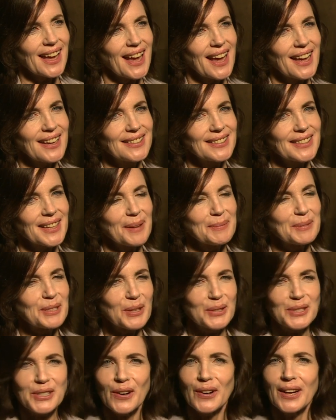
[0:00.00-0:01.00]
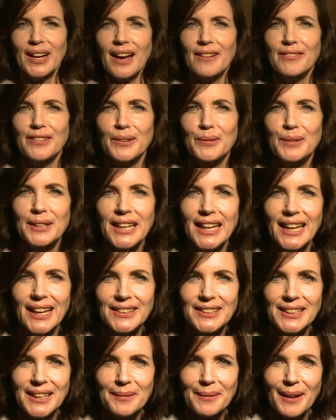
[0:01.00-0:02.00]
and I'm so sorry, I feel really
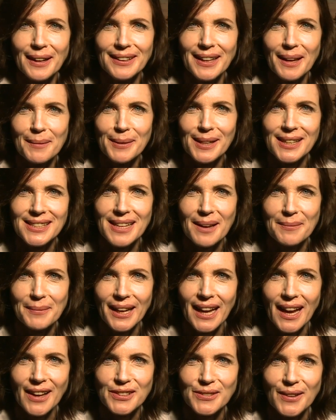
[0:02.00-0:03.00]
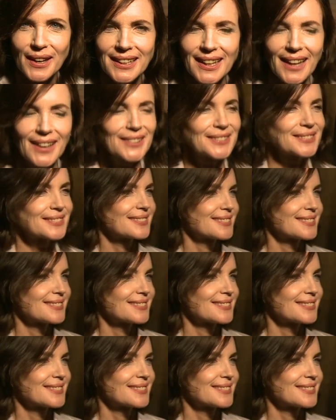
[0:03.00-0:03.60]
guilty about that, but it's at my house right now.